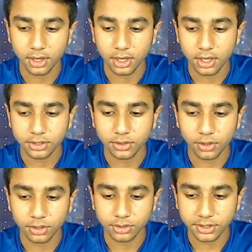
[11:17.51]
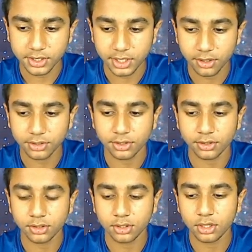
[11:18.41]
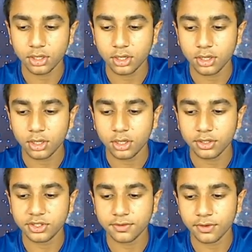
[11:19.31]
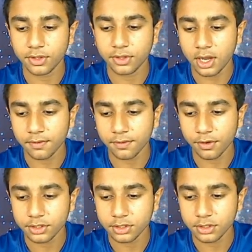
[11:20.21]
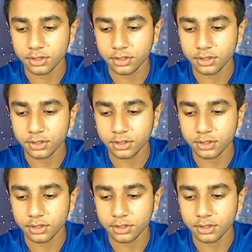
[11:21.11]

So I'll draw this here. So this is for the converse.